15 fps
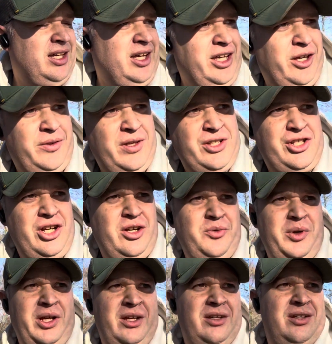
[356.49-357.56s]
This year
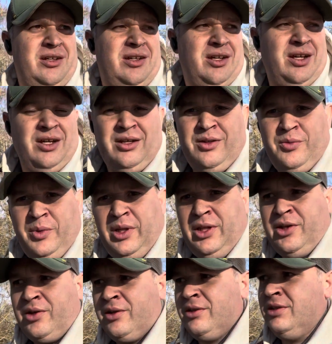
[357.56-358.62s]
we
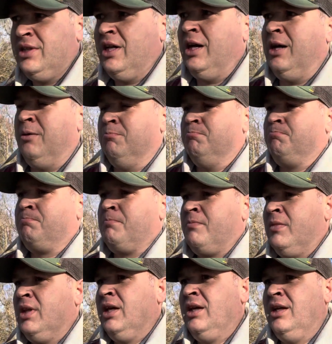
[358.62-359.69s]
learned
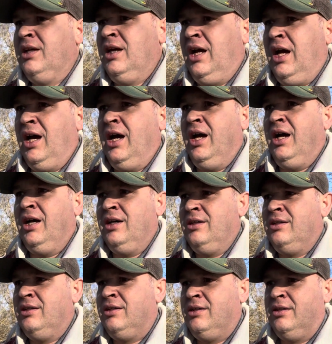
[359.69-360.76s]
that
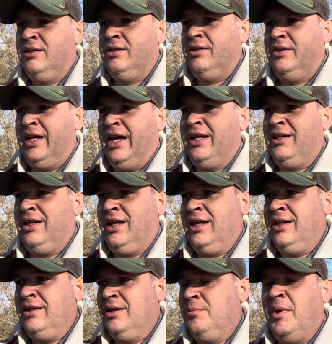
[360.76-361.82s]

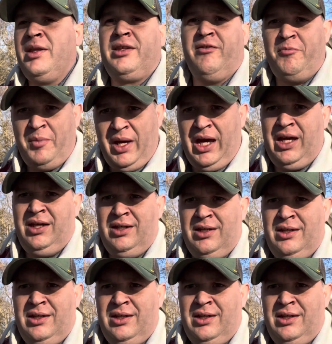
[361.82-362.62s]
in the month of May,